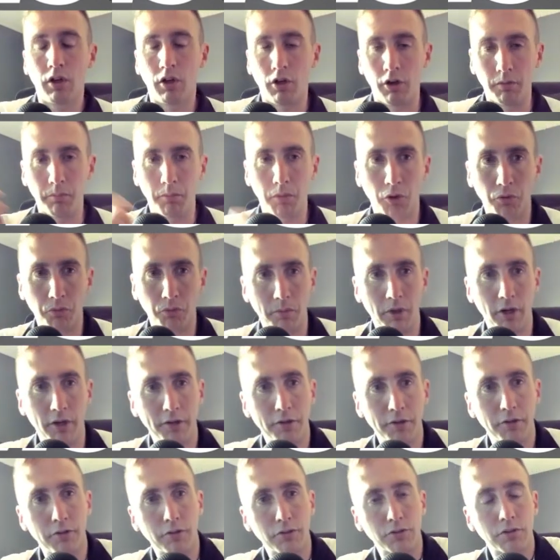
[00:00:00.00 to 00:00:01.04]
on both
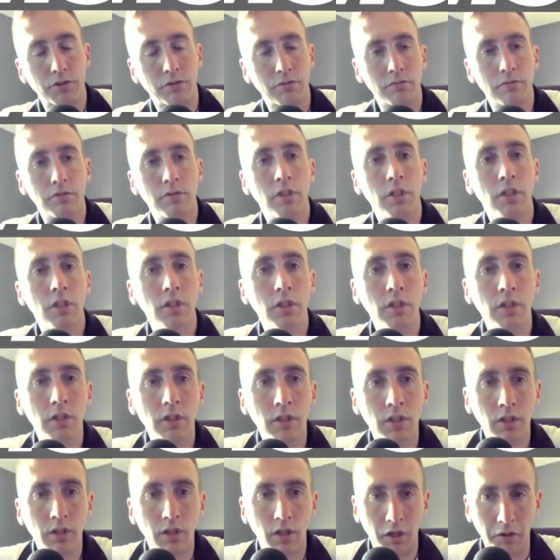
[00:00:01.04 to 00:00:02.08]
monitors.
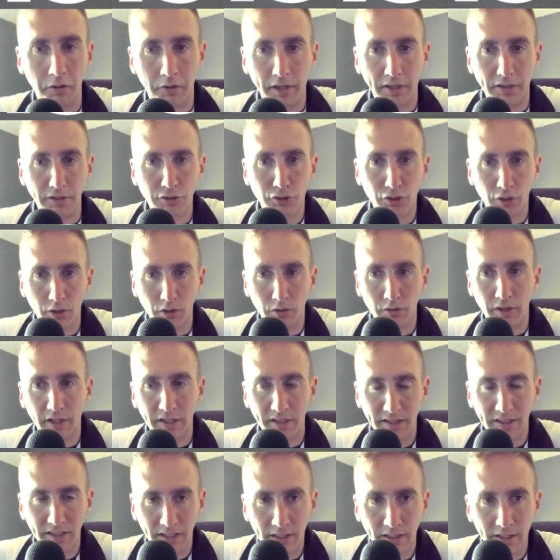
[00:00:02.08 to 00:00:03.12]
Okay, so
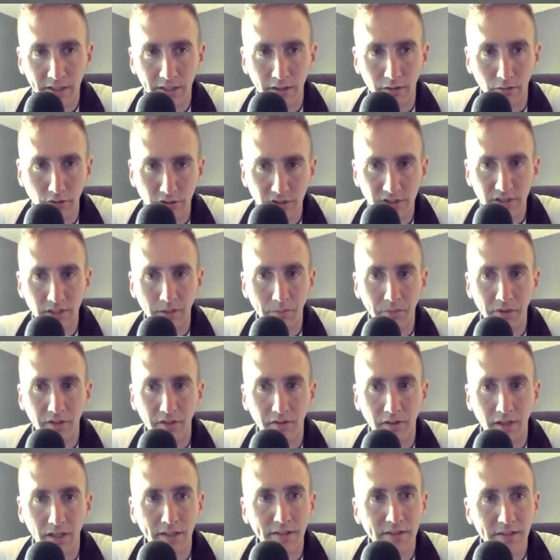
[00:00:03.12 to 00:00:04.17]
again, it looks something
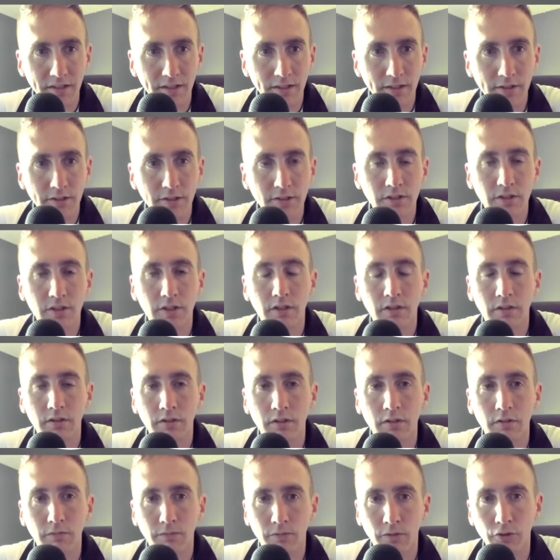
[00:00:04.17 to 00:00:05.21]
like this.
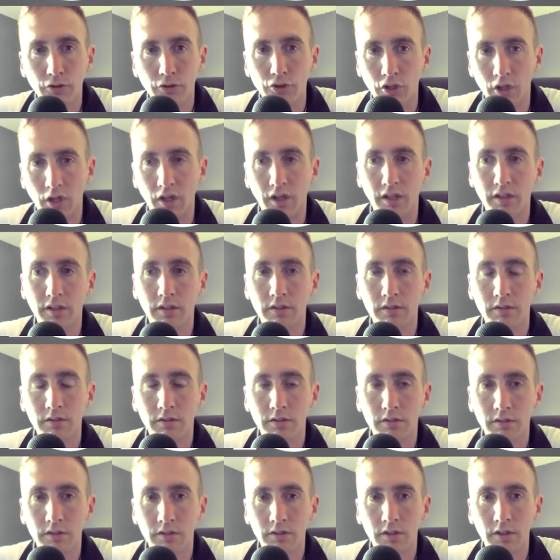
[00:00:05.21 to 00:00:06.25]
First shock,
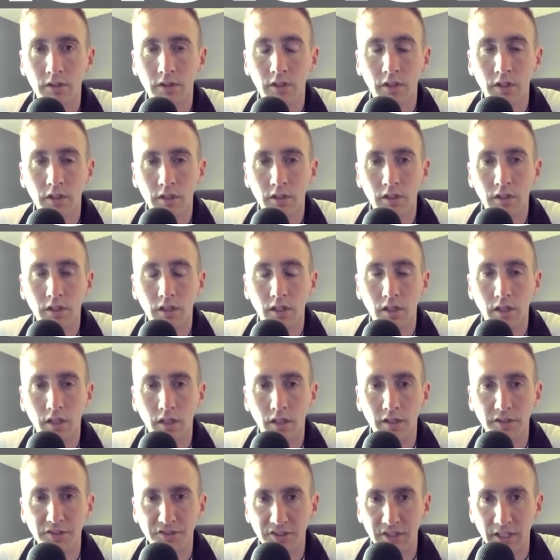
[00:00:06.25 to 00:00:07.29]

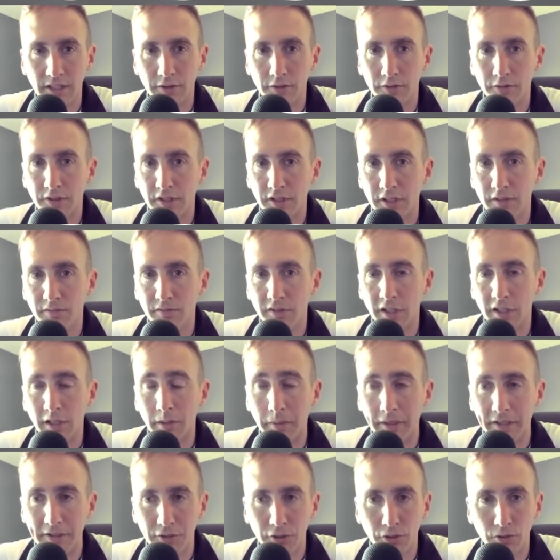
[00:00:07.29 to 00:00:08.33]
standard defib
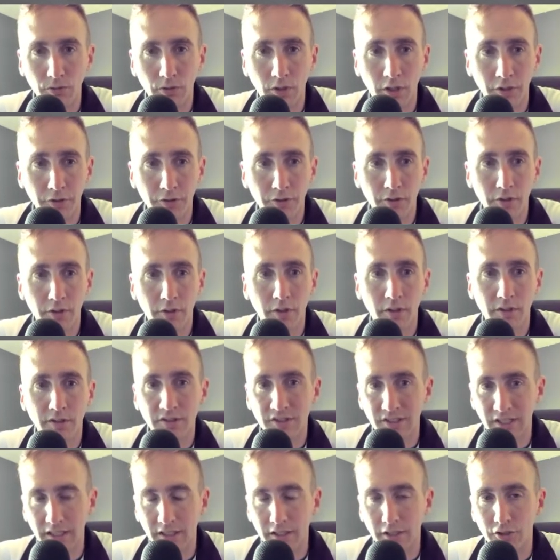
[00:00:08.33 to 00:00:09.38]
at 200.
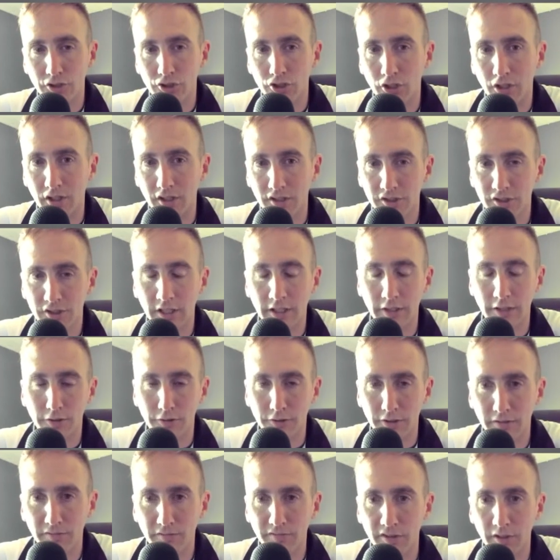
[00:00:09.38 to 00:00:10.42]
Second shock, standard
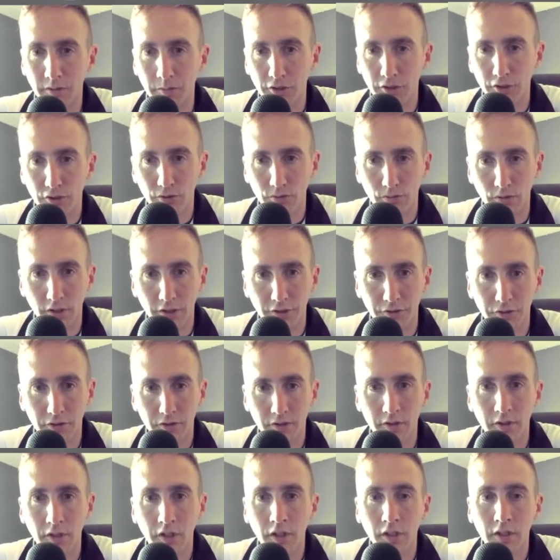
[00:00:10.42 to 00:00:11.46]
defib at 200.
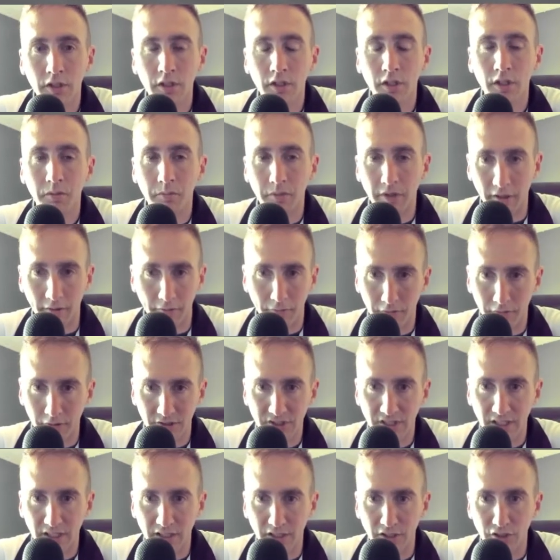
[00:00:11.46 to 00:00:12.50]
But after the
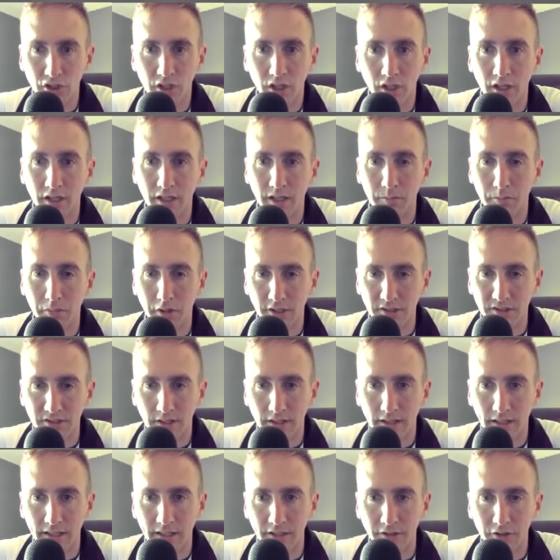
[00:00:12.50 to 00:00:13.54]
second shock, I'm placing
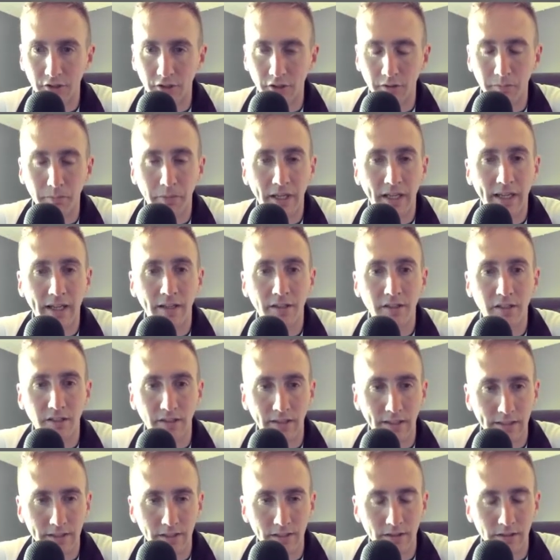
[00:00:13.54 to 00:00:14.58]
the anterior pad,
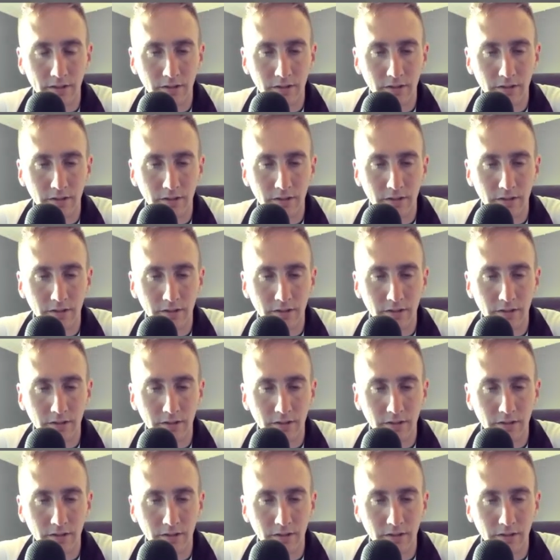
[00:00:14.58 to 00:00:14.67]
connecting